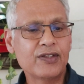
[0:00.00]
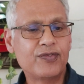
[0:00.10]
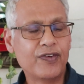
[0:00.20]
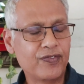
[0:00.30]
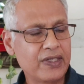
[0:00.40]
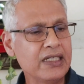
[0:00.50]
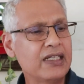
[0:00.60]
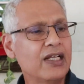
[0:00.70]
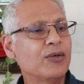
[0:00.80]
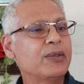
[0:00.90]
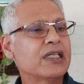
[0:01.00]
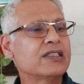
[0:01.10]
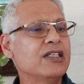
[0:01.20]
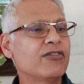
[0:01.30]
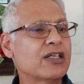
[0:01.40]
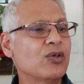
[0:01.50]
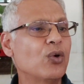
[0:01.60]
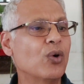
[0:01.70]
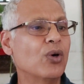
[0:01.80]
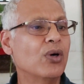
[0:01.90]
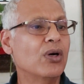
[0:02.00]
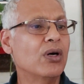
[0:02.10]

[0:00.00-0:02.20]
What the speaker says: is 15 kilometers in one go.